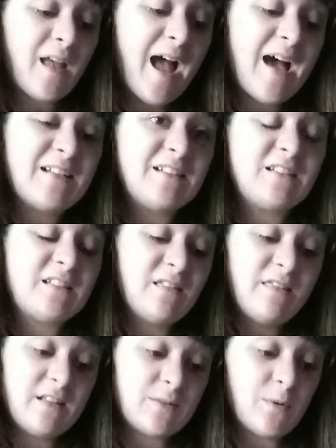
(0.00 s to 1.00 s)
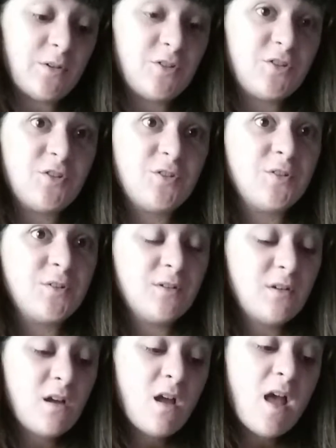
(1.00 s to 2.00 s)
And this one too,
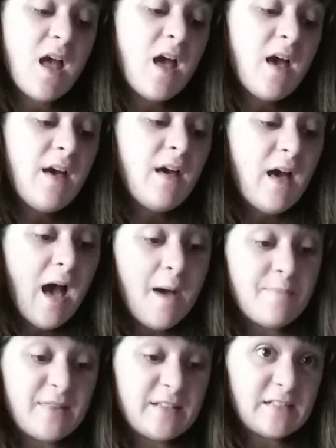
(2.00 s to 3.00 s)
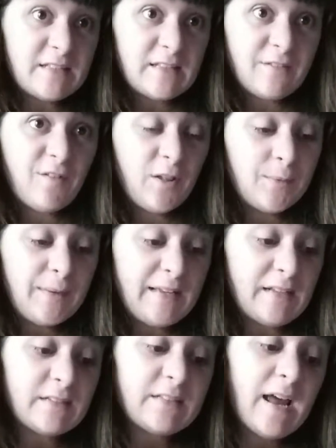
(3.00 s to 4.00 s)
this is the
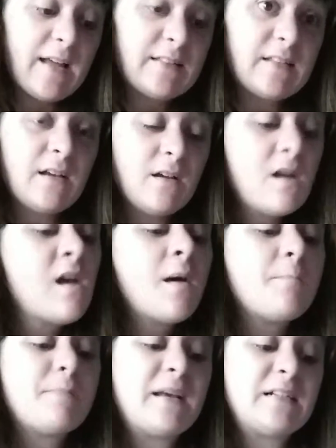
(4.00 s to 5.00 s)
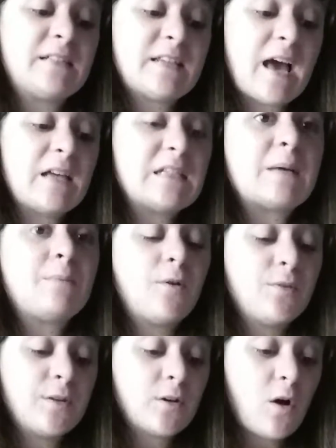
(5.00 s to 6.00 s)
following stanza. May stand
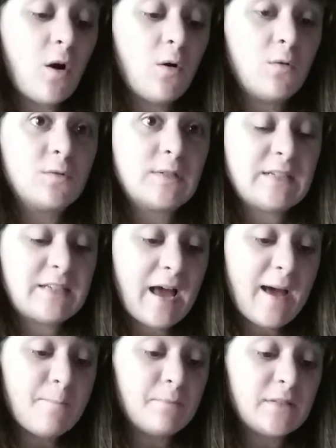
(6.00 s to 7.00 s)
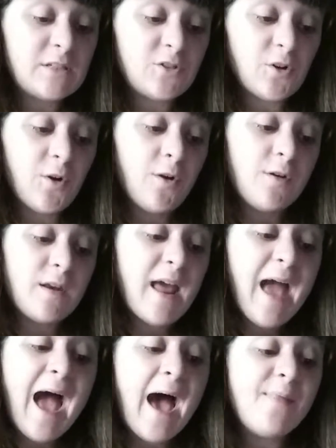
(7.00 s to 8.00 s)
upon the cold, damp stone
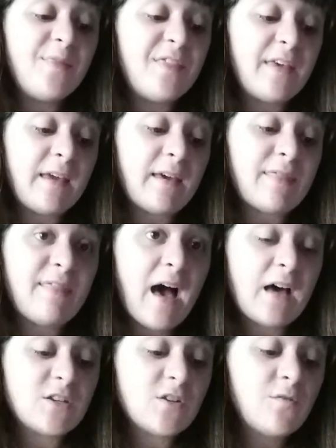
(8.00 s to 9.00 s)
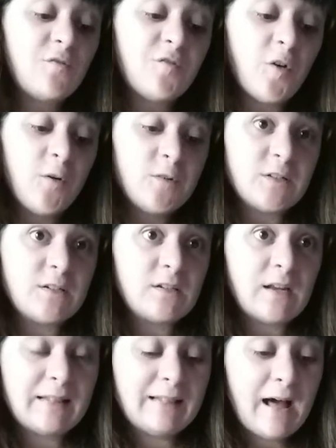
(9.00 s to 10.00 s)
and think that
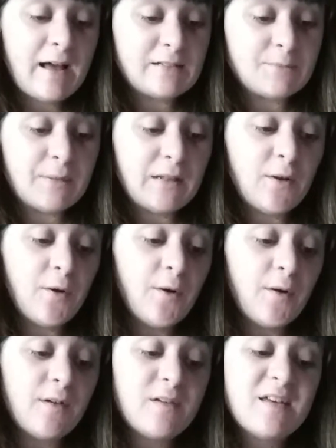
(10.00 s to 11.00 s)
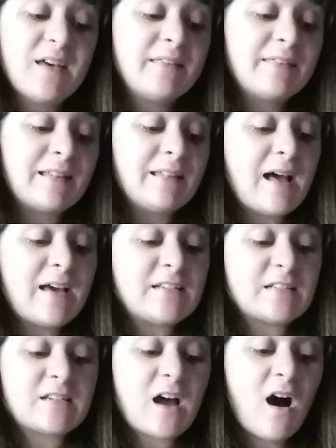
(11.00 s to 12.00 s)
frozen lies below. The
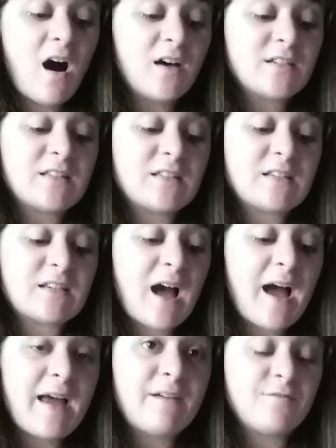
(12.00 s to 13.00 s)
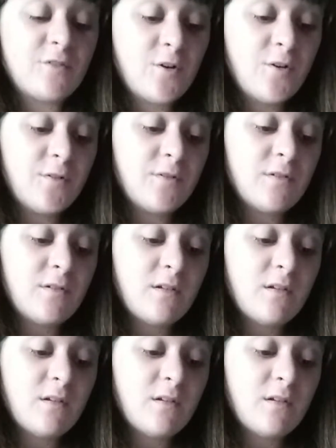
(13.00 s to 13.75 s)
lightest heart that I have known,